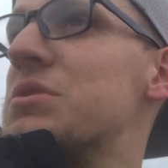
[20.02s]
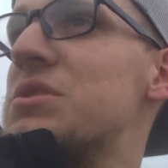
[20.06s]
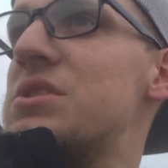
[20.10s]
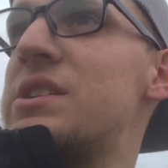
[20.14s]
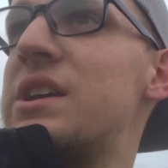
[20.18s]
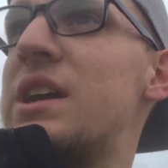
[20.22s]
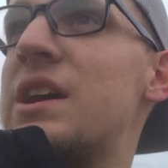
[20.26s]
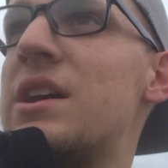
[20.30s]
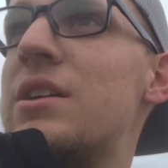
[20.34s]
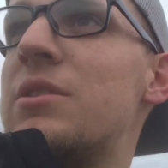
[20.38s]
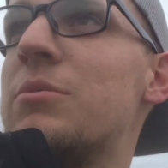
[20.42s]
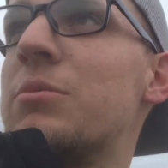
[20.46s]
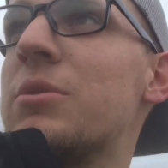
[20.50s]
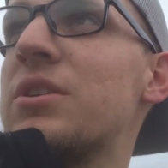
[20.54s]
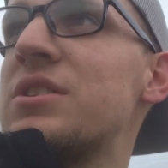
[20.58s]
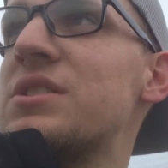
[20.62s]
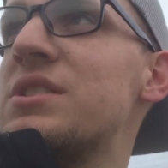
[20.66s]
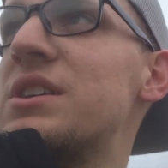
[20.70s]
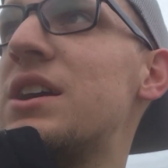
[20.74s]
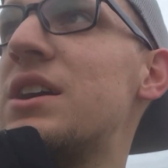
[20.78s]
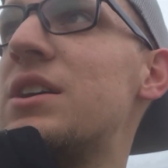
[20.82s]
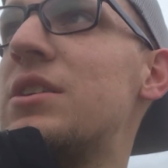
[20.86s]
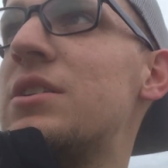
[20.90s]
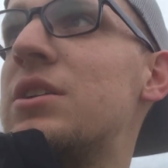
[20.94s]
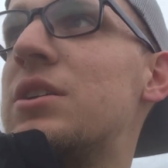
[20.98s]
see how it works
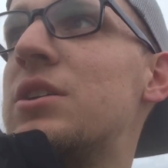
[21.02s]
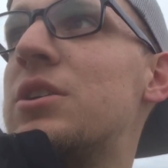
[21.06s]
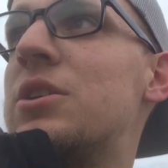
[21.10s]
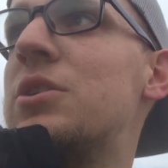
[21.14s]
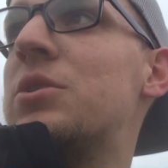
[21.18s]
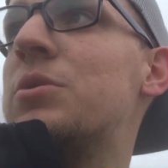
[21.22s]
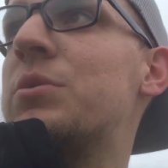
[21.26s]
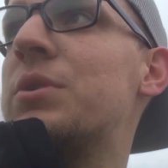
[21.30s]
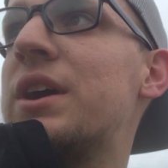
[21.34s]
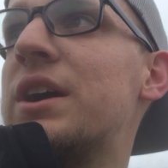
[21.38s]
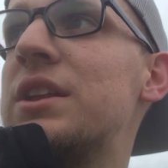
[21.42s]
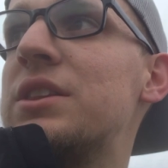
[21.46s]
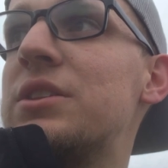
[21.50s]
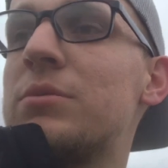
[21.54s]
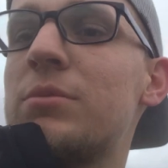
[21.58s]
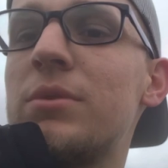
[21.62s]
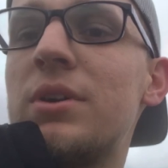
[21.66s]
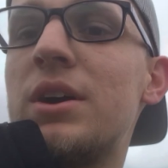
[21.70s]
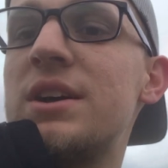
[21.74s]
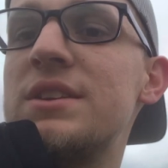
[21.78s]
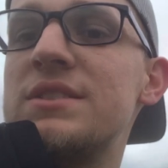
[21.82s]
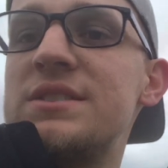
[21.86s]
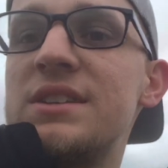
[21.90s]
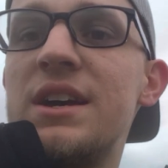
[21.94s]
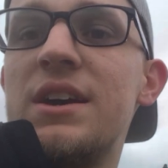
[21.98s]
out we got the
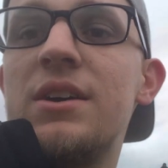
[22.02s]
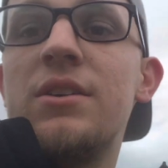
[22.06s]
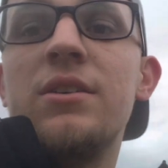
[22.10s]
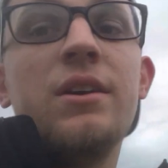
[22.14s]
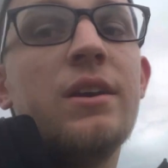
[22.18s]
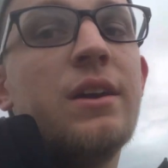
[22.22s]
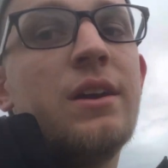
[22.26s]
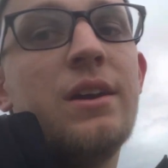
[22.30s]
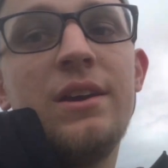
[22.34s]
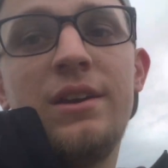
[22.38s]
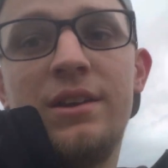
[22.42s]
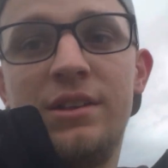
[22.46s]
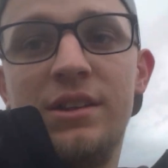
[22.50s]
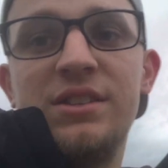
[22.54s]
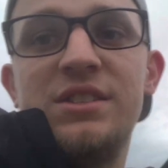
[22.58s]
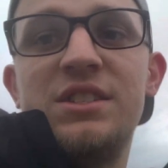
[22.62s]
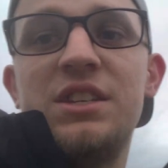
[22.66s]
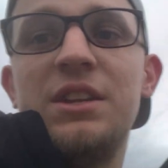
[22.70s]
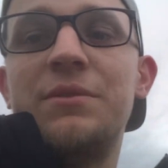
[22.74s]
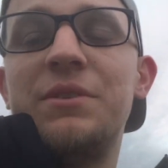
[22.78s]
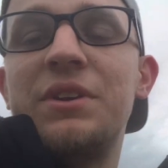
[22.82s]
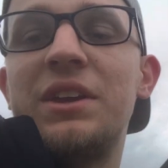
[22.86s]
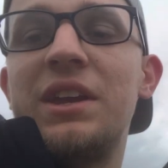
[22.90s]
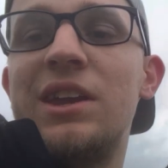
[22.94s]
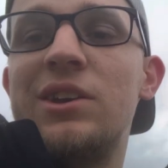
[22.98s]
rods out let's
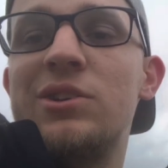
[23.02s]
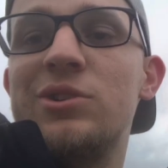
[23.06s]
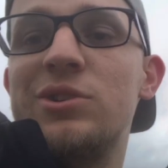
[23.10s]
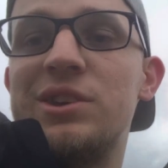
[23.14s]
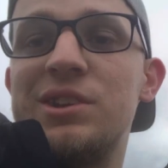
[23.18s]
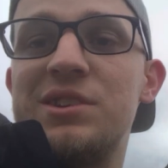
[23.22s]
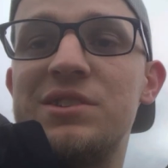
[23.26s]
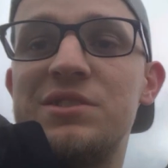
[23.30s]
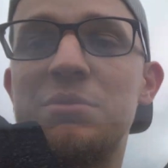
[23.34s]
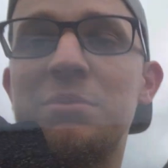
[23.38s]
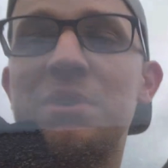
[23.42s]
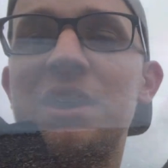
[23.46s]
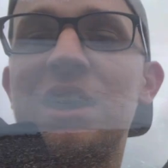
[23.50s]
see if we can't hook into some